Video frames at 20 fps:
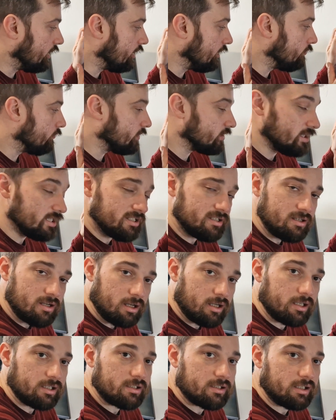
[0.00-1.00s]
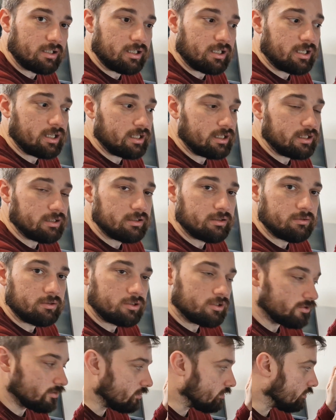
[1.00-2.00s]
which is nice. Again,
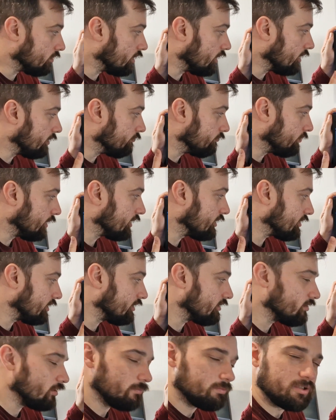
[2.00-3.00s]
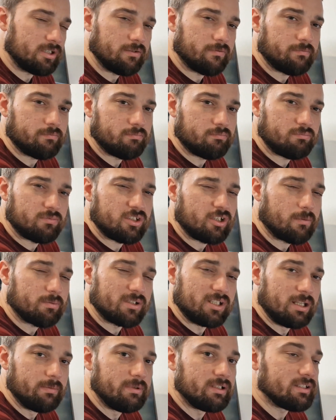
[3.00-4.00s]
it basically stops
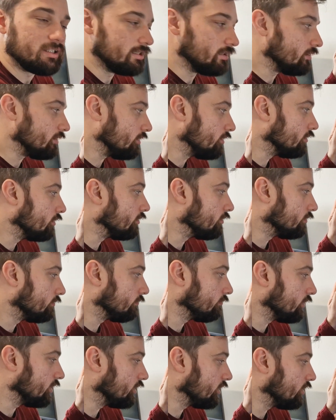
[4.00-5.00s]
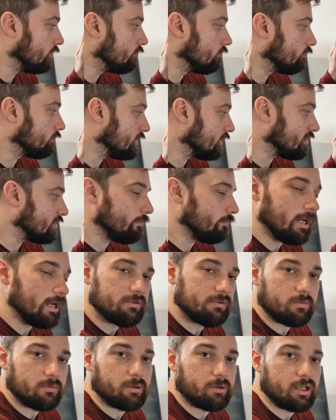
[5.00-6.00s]
limiting your basically power
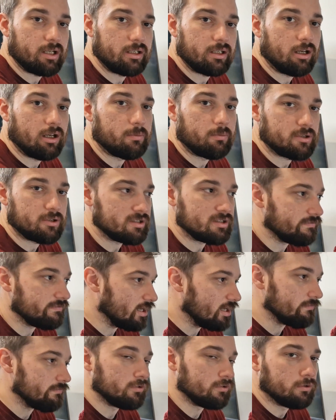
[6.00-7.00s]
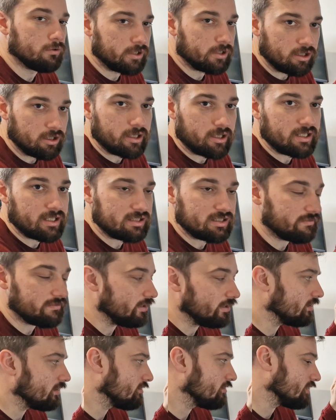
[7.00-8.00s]
supply options if you haven't already got an
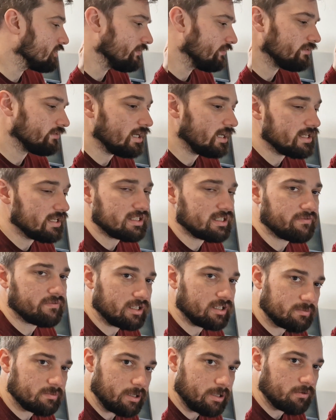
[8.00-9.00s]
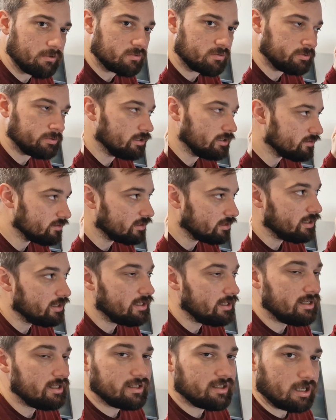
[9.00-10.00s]
SFX, because SFX power supplies
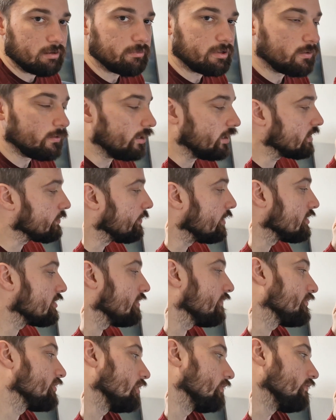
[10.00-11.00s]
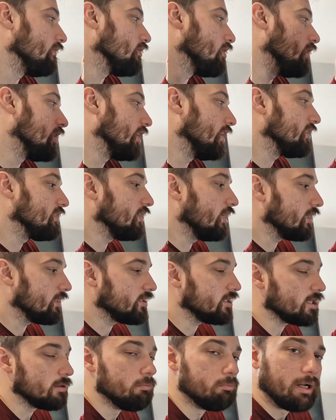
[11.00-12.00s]
can be quite expensive. So if you've got an ATX,
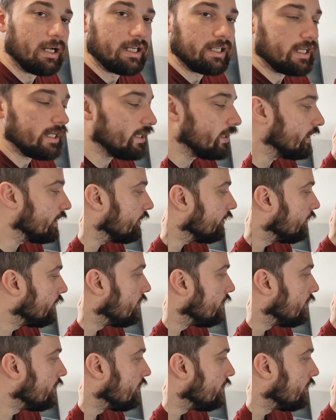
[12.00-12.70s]
you can bang it in here